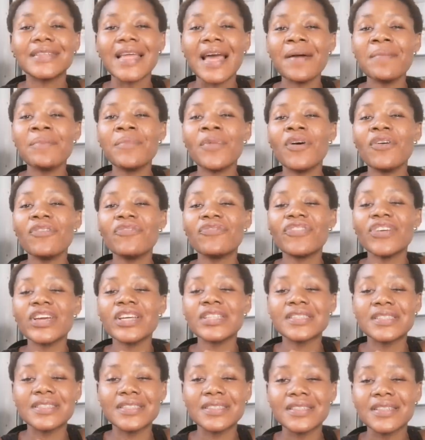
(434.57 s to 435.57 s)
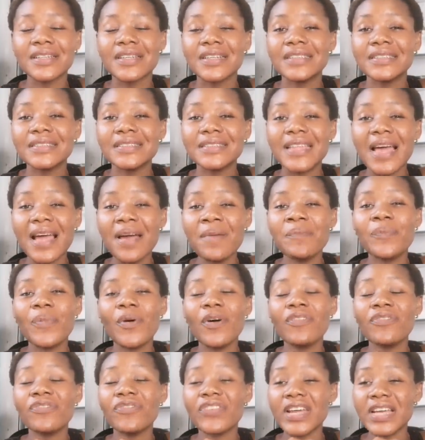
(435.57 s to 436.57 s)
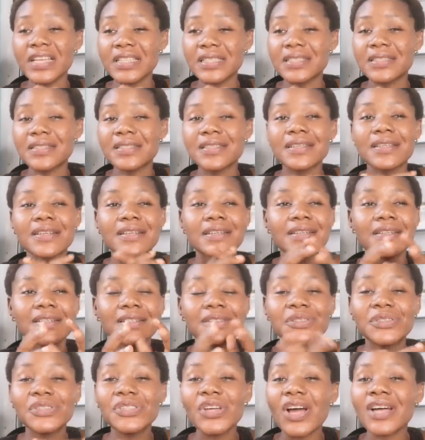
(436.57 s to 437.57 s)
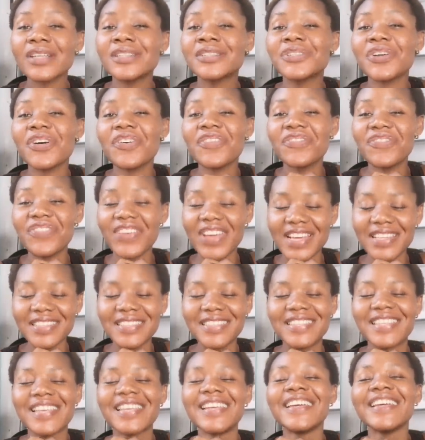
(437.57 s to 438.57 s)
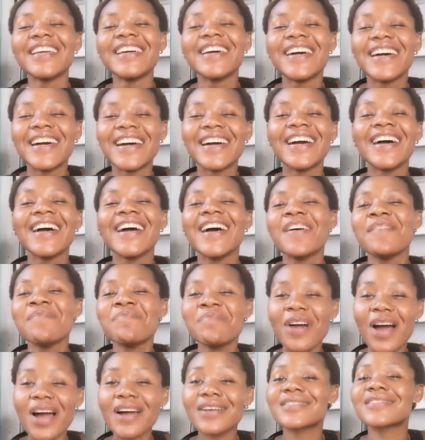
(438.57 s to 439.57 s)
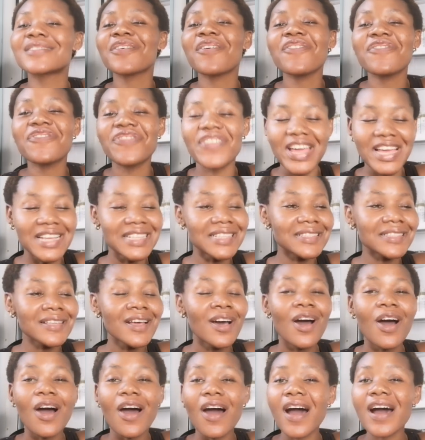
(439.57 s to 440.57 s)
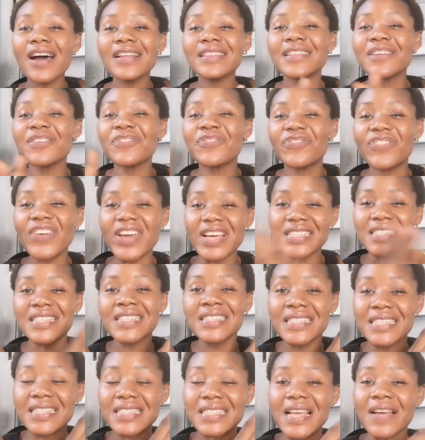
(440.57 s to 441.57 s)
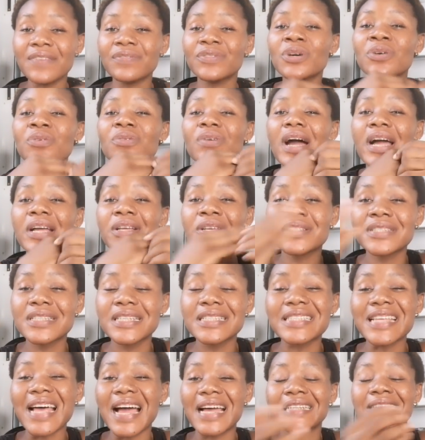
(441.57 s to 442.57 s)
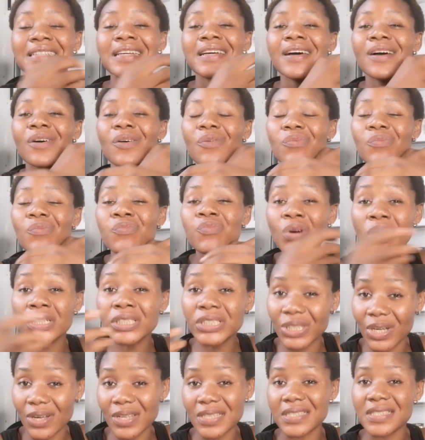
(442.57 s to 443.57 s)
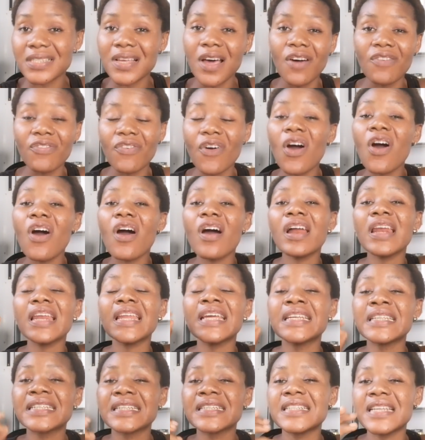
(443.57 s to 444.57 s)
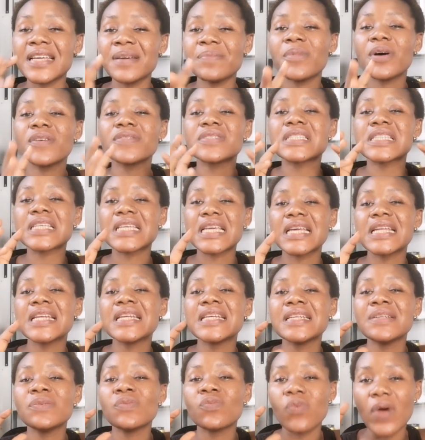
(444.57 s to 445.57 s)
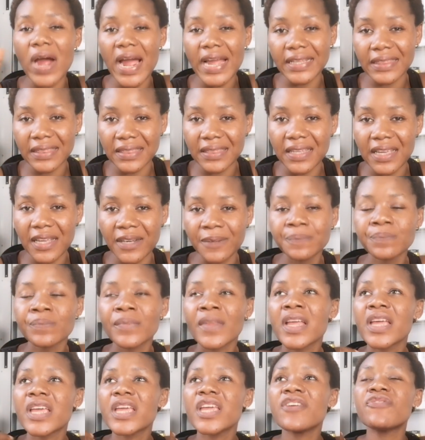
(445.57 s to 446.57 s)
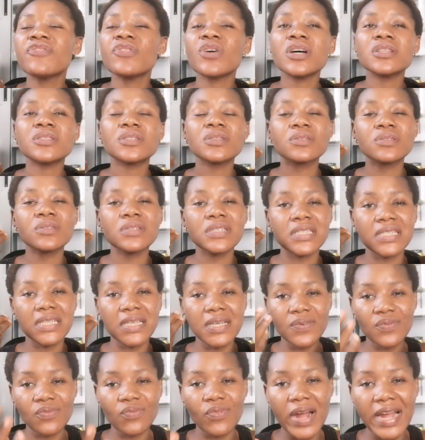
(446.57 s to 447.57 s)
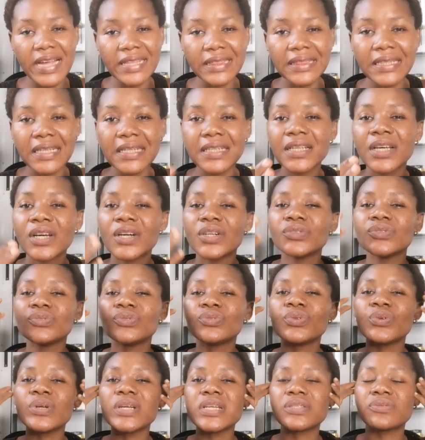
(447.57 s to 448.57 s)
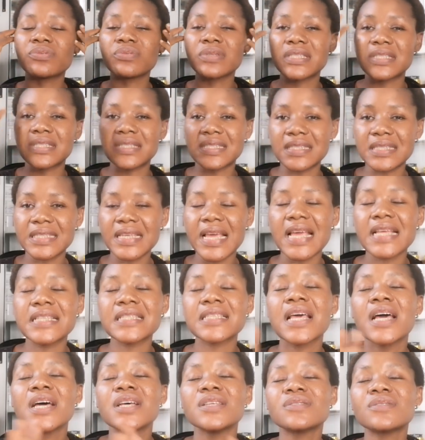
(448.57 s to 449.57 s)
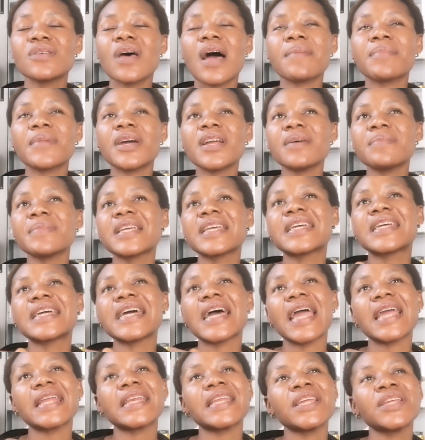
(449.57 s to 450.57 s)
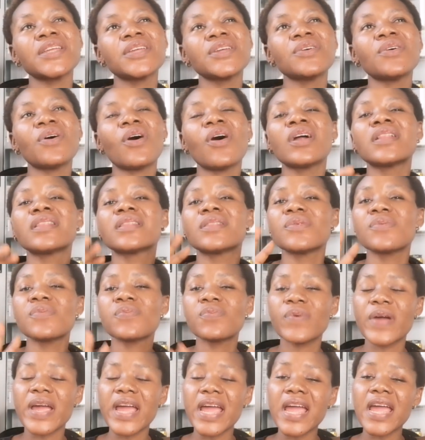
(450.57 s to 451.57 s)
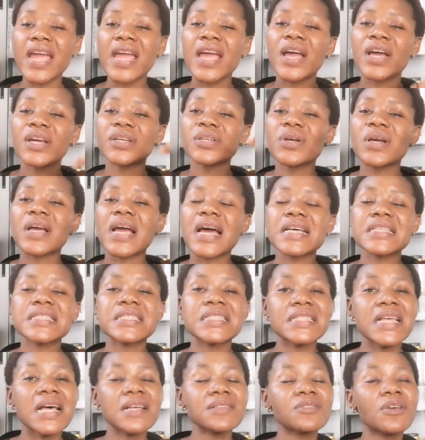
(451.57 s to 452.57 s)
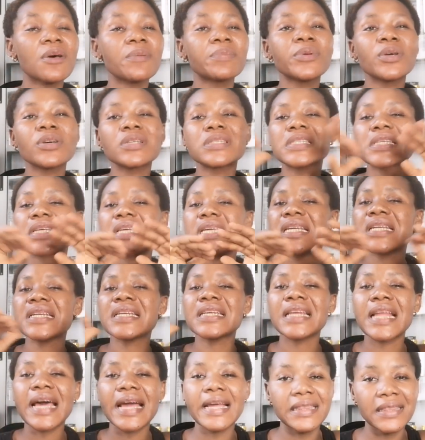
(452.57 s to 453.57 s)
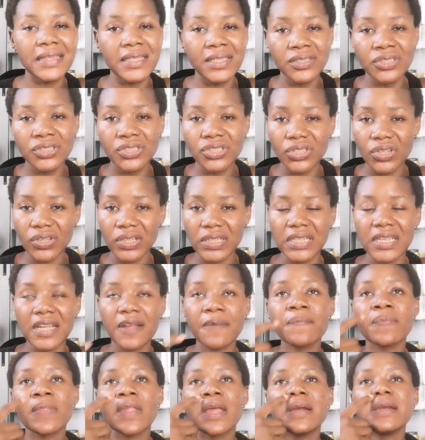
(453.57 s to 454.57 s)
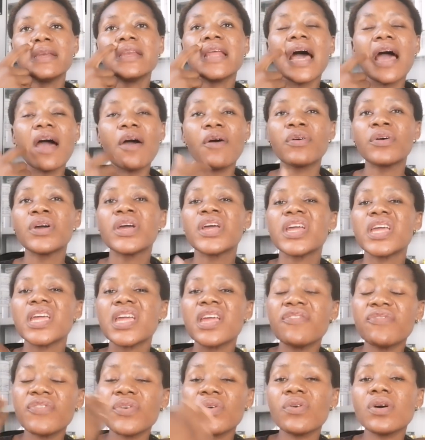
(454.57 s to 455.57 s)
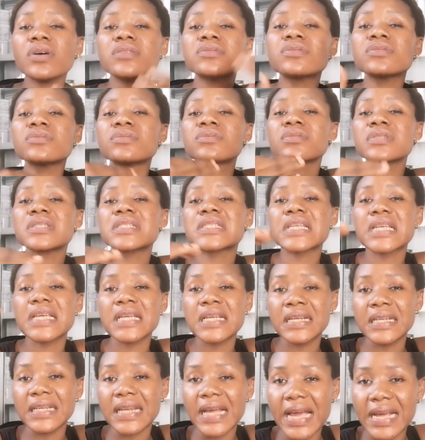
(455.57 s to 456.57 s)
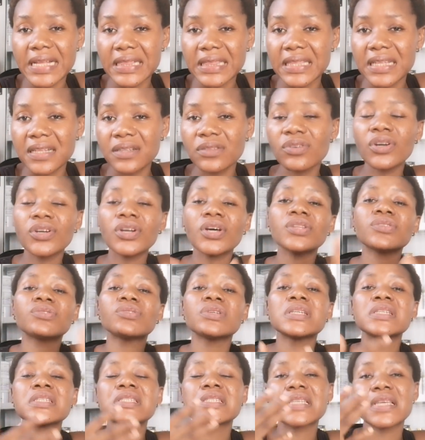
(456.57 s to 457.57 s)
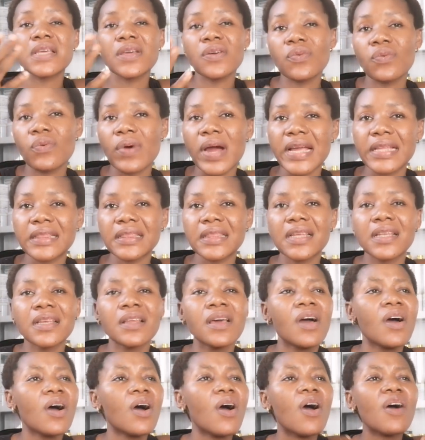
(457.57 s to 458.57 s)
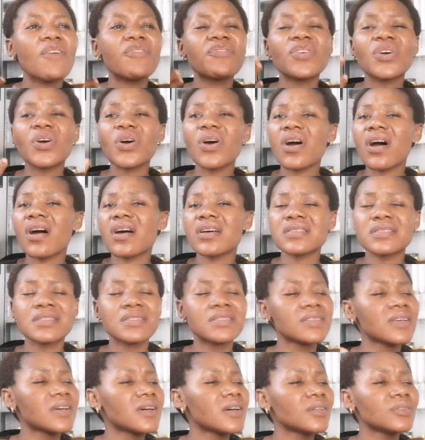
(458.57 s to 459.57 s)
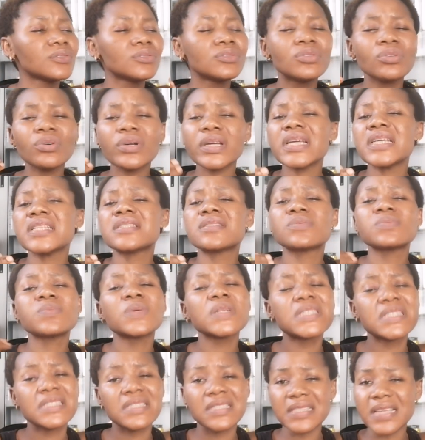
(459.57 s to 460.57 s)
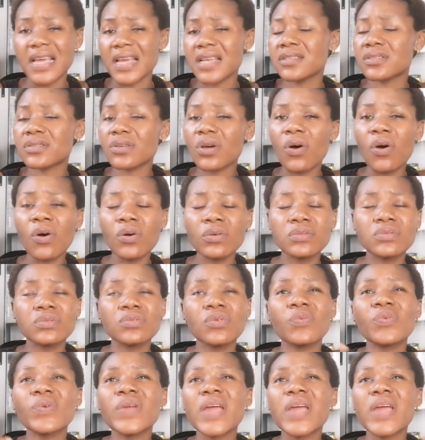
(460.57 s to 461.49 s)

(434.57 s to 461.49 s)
Temovate, Tempovate, Churchovate, Moxovate, all the vates in this life. Don't go and use it and wound yourself, all in the name of skin whitening. If you want to do skin whitening, do it with sense. So I'm going to be guiding you on the way you can start up your skin lightening journey. Now, if you want to do skin lightening, you're not doing skin whitening, of course, do it with sense also.